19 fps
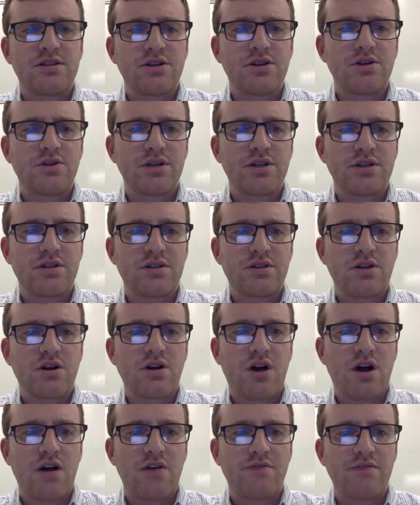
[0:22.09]
you're going to start
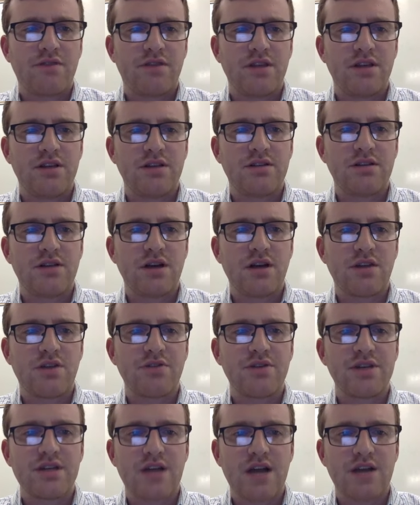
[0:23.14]
off these
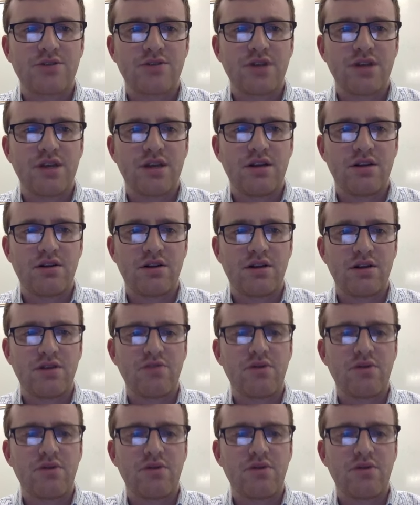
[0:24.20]
three dots right here that